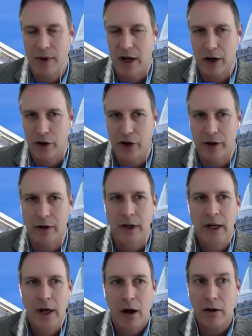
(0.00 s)
where
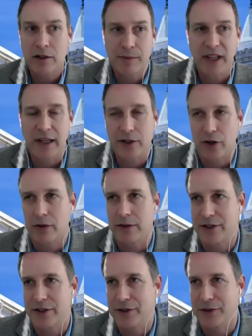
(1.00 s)
you're ultimately
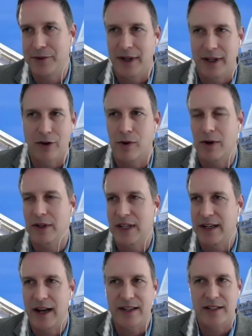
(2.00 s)
told to either
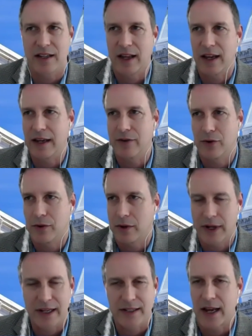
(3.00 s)
quarantine, isolate,
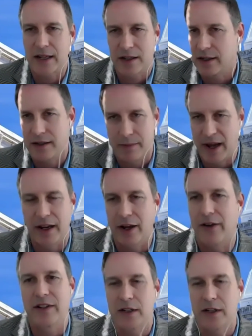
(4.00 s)
or get tested,
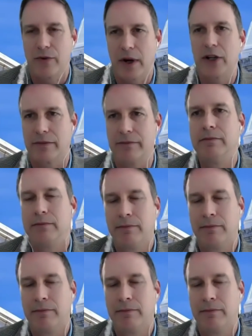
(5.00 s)
depending on the situation.